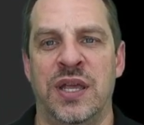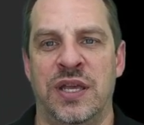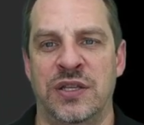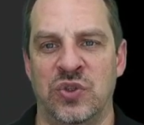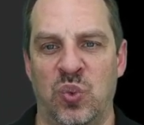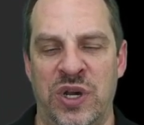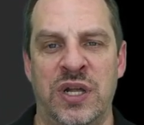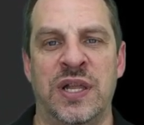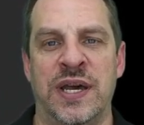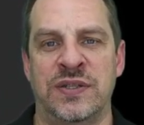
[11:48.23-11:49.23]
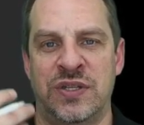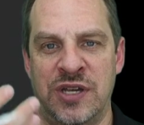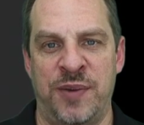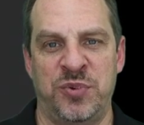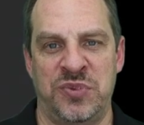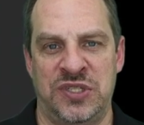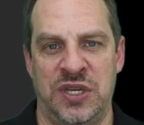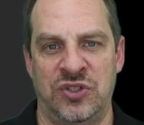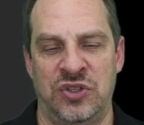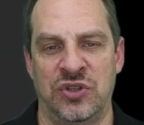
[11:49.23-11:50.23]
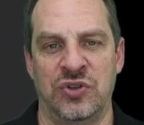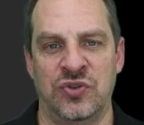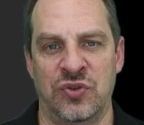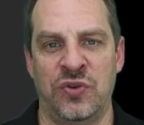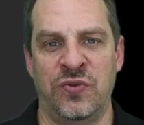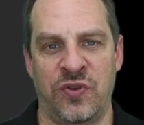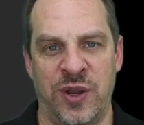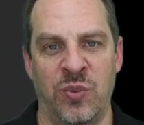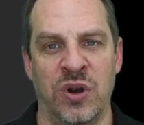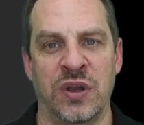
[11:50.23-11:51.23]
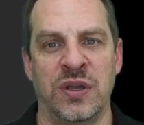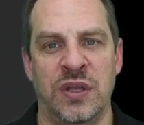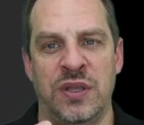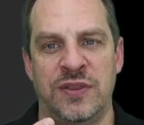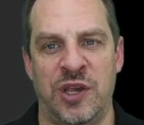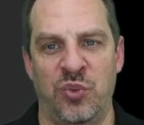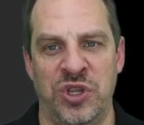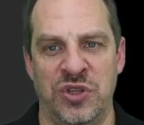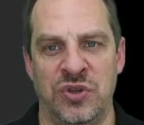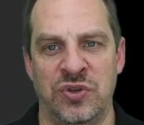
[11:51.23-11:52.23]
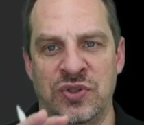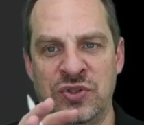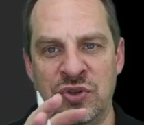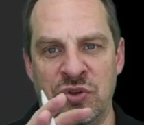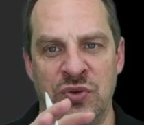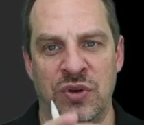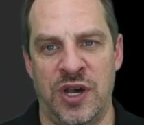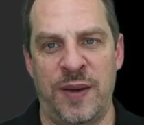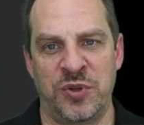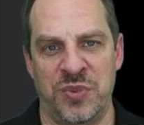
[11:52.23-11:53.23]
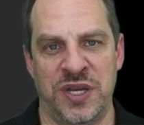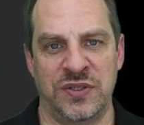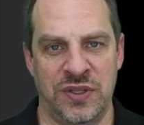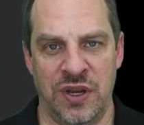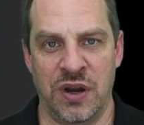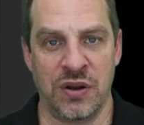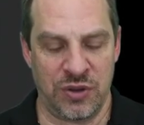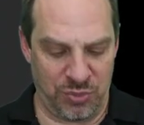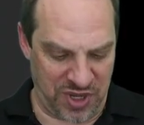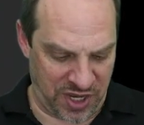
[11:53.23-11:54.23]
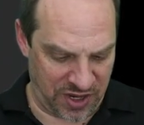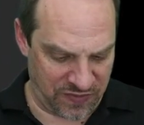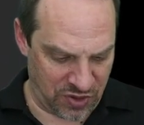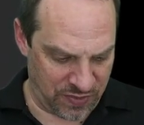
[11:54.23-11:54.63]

as well as the optimization and control framework that we use to optimize their behavior.